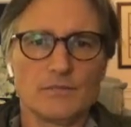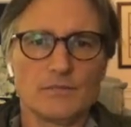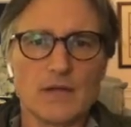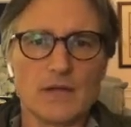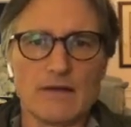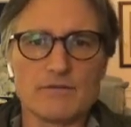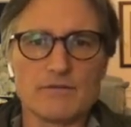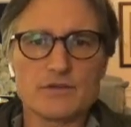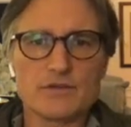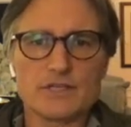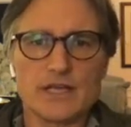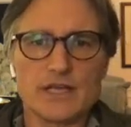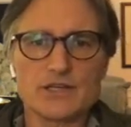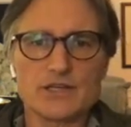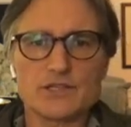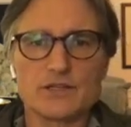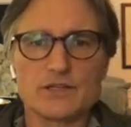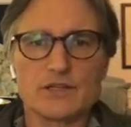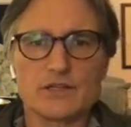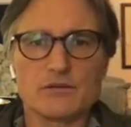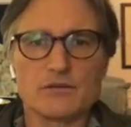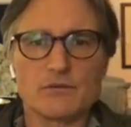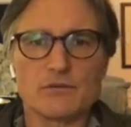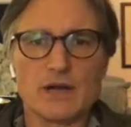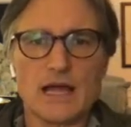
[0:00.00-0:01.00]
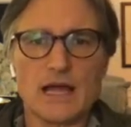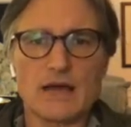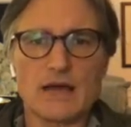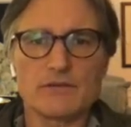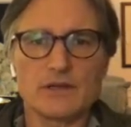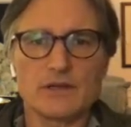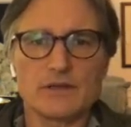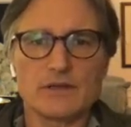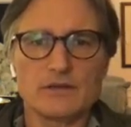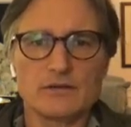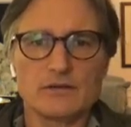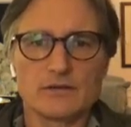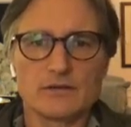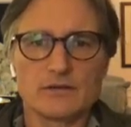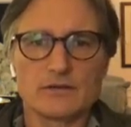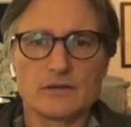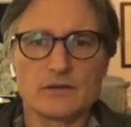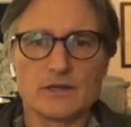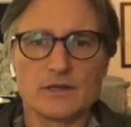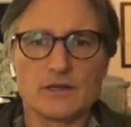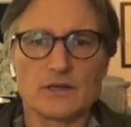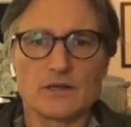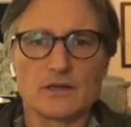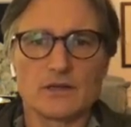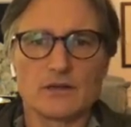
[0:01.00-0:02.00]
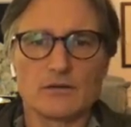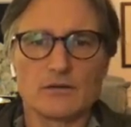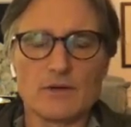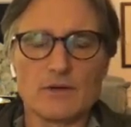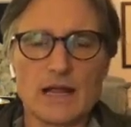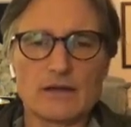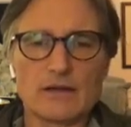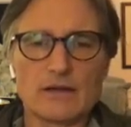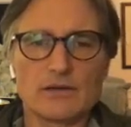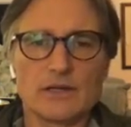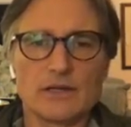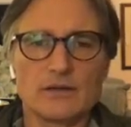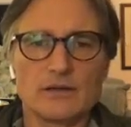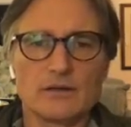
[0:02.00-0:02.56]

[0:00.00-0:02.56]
conversation that we're having uh, right. around